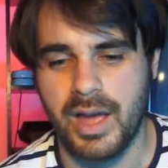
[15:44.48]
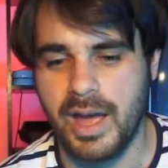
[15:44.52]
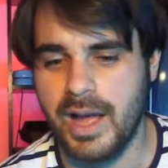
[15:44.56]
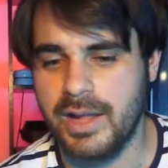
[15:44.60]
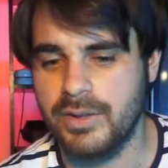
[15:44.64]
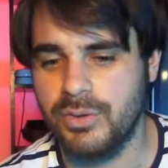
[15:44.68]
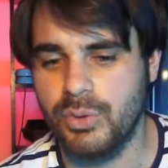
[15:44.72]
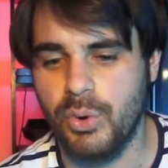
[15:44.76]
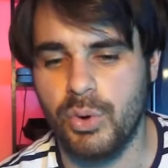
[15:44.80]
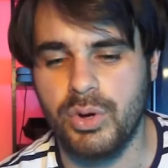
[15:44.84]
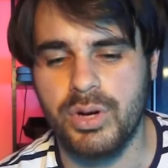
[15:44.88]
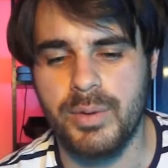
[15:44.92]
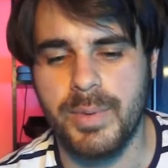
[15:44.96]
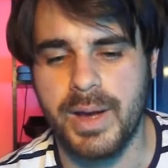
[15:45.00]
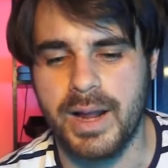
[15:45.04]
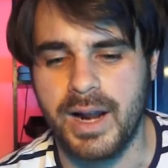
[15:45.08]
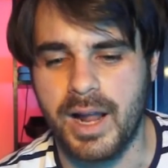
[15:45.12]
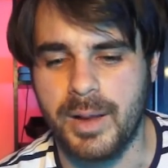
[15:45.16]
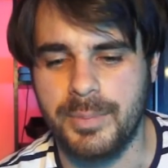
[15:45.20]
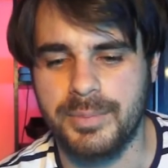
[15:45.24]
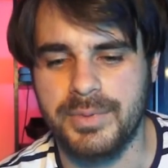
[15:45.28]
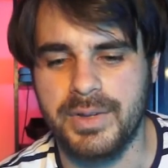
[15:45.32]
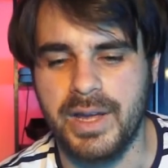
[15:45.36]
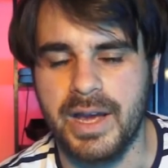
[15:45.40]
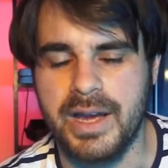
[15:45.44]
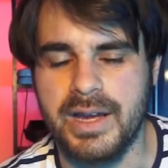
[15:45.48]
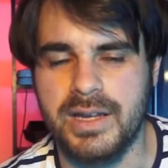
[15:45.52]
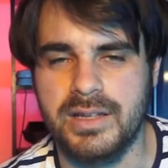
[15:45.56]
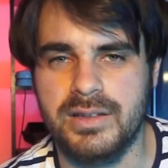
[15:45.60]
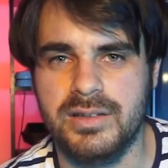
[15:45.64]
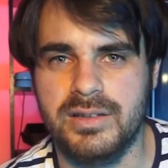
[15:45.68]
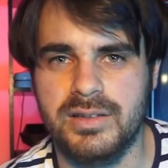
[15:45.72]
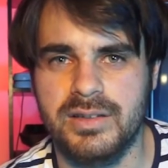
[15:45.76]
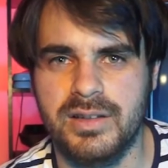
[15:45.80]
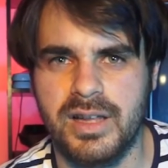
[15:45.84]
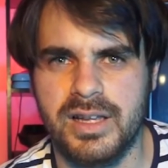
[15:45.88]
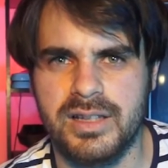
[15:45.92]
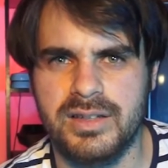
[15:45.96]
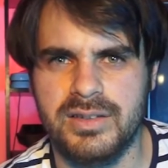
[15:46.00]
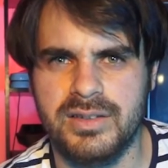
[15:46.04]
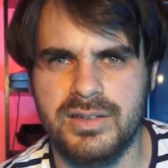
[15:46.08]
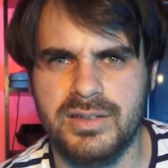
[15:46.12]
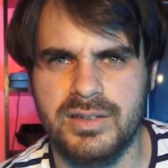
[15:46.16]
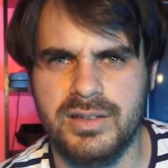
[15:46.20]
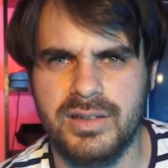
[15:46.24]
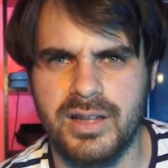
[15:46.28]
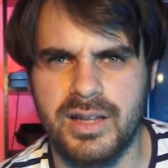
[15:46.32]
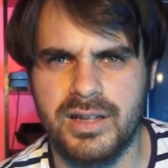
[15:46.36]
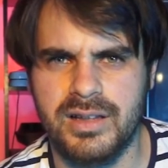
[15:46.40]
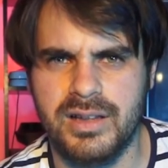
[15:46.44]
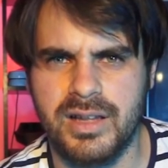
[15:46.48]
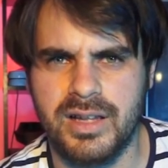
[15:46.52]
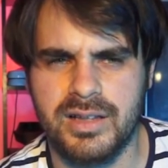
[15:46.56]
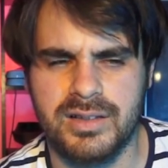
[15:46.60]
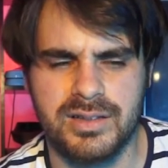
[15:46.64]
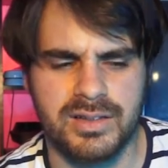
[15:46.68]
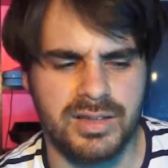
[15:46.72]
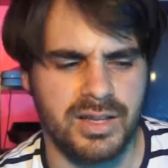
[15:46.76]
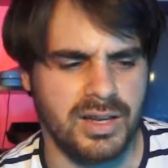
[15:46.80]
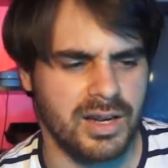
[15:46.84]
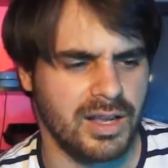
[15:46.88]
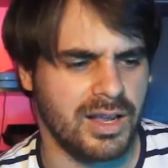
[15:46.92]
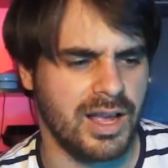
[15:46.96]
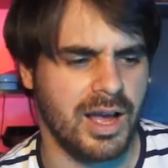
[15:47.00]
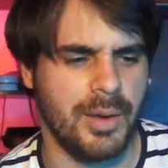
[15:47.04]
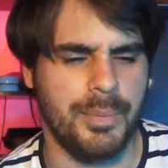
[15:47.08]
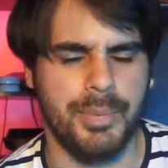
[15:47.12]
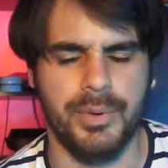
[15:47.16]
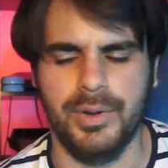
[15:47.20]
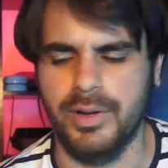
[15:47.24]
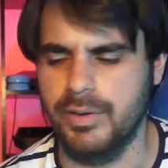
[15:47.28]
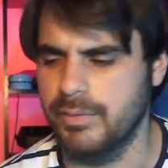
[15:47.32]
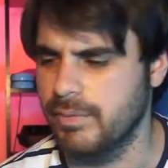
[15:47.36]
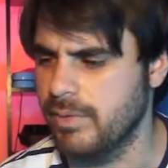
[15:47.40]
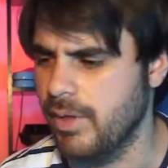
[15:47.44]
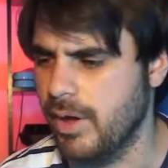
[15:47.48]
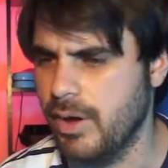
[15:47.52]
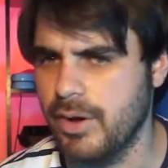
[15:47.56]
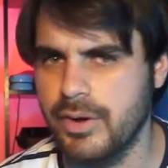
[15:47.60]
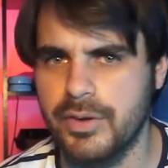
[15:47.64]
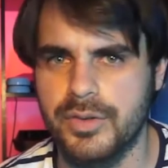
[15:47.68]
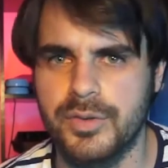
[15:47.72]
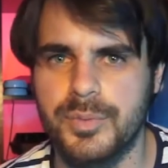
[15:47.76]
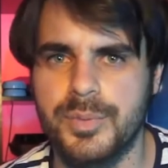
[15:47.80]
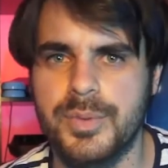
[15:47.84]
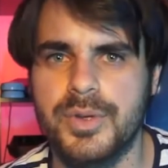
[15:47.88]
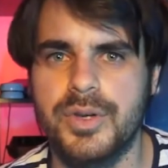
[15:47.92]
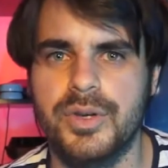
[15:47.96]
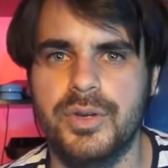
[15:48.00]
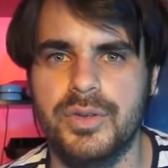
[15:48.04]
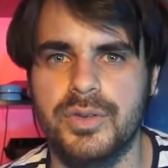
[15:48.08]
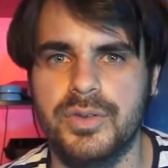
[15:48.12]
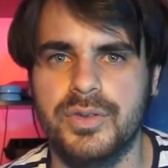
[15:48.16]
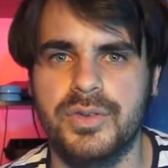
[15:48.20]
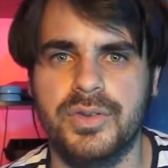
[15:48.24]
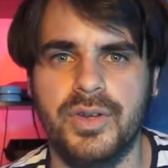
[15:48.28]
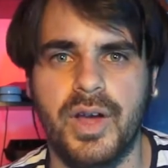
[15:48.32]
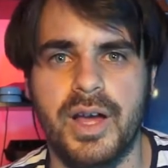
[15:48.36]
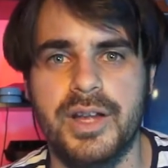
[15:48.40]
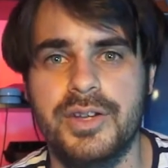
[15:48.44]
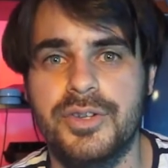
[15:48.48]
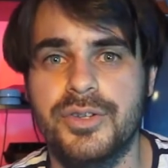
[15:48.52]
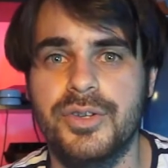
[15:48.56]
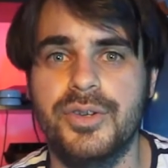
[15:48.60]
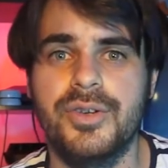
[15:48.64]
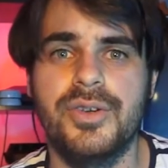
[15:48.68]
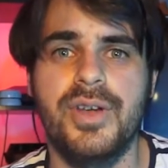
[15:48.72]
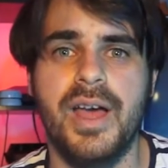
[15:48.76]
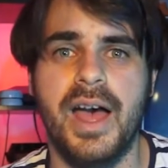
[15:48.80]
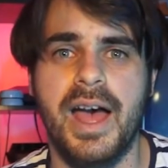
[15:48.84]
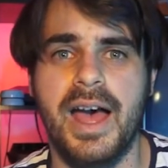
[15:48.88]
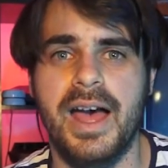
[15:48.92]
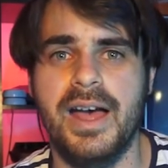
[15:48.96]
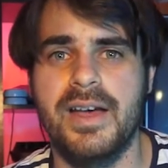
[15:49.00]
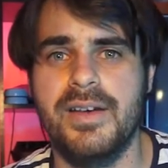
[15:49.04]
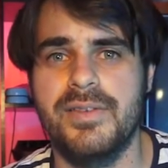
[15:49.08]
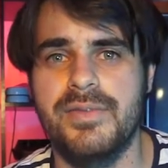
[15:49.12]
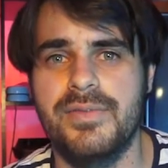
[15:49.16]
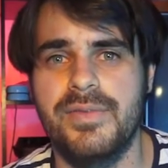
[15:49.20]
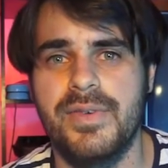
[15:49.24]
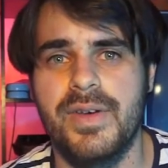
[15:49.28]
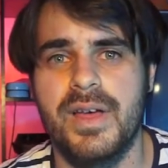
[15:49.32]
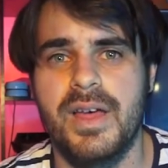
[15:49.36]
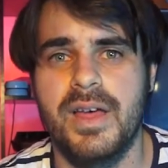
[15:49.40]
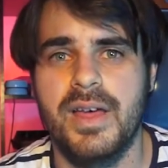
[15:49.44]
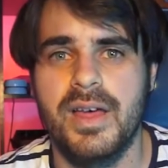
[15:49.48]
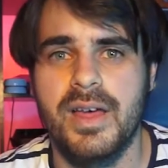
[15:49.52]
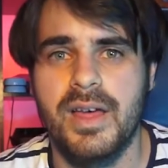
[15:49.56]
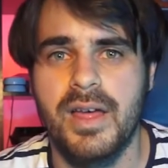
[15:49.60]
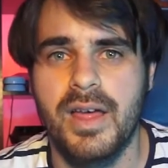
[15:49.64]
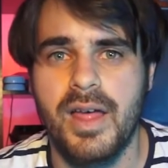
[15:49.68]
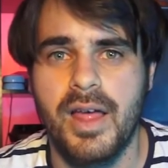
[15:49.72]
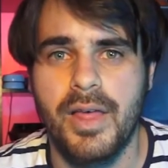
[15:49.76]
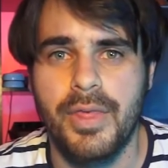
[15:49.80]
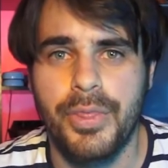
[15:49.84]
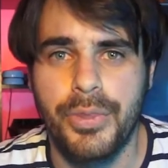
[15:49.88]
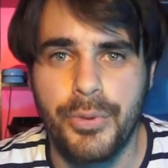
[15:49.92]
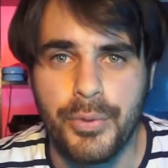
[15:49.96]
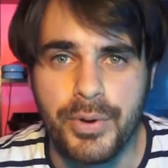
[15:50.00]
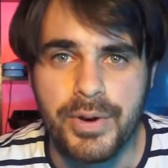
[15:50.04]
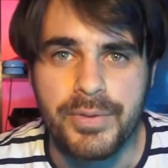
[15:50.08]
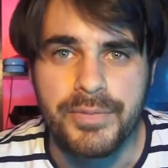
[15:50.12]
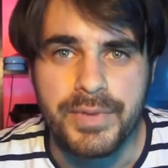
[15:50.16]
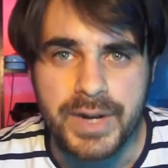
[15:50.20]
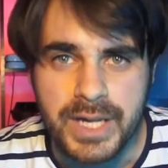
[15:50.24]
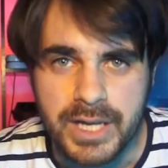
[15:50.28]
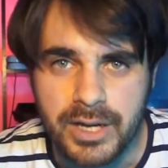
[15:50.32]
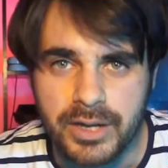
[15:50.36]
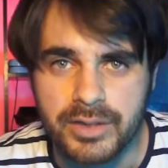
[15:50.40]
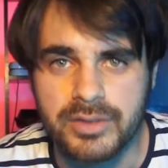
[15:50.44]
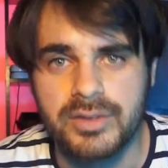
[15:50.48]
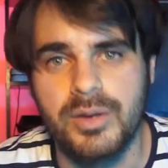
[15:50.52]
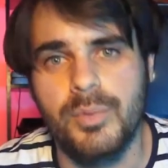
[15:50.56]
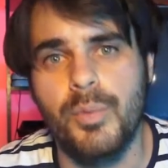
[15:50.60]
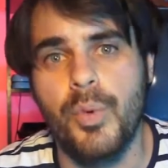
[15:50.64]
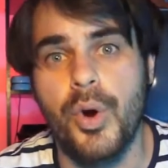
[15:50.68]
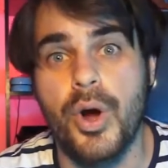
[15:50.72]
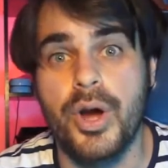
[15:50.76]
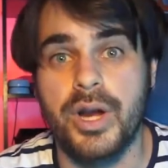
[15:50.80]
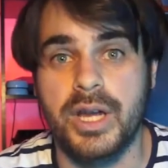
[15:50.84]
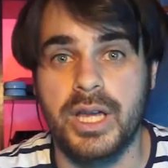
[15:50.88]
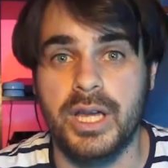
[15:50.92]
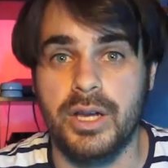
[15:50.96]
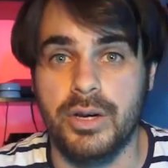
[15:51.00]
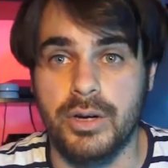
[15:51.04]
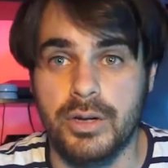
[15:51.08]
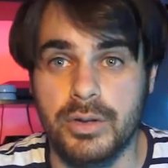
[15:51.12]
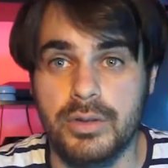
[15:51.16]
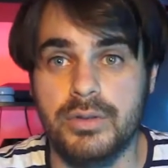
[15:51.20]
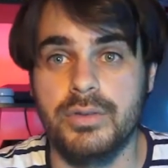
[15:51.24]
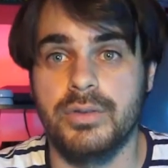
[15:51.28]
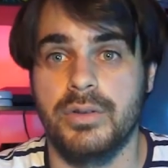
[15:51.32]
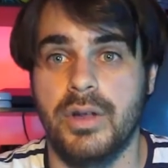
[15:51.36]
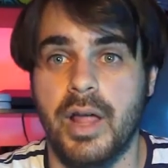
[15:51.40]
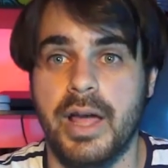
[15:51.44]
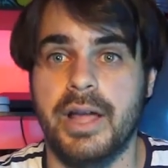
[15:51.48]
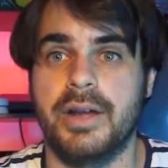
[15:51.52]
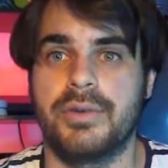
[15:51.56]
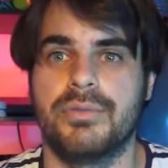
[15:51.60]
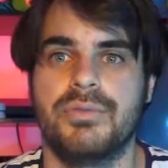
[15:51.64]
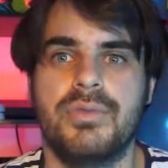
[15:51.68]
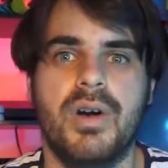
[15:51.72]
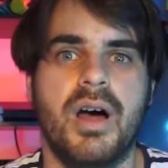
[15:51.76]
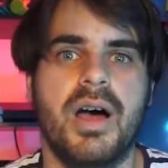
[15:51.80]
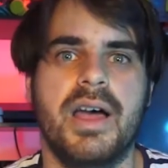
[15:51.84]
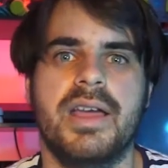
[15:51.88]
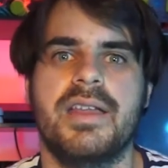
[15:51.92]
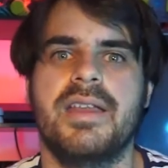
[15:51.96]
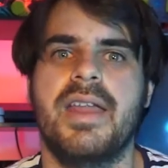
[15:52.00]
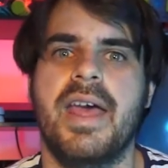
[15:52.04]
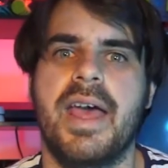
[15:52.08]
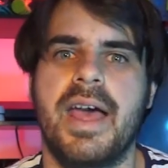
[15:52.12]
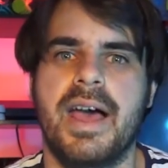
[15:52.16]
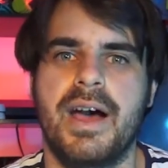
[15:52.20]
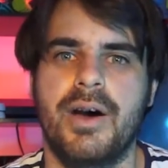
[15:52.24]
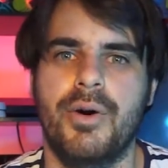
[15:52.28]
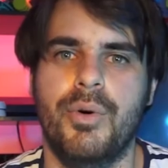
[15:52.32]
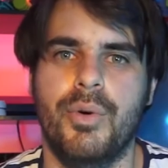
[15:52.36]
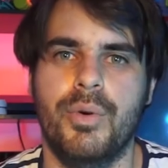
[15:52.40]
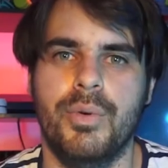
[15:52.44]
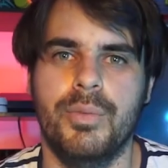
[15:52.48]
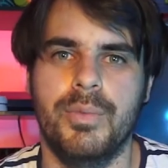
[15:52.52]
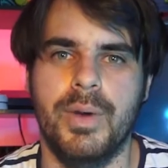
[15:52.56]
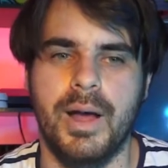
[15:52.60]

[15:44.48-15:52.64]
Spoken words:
talking about updates, let's hit a couple of those, because I do have 3 videos I'm working on like right now.